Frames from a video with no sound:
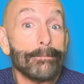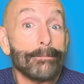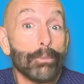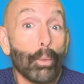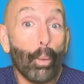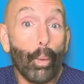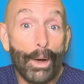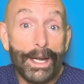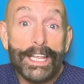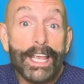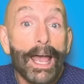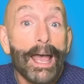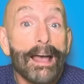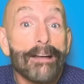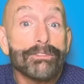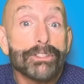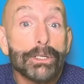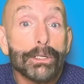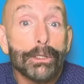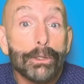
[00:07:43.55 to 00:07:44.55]
What do you have
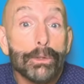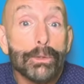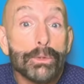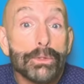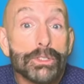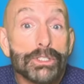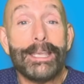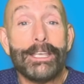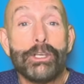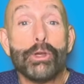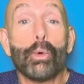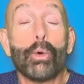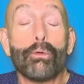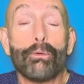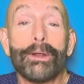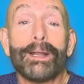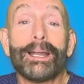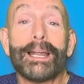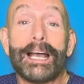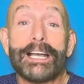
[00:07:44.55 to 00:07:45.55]
to lose? You will
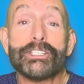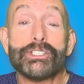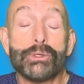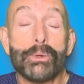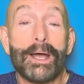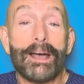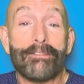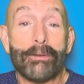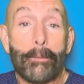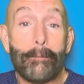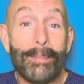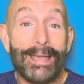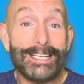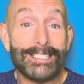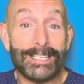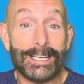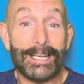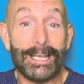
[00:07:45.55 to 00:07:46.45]
realize you have amazing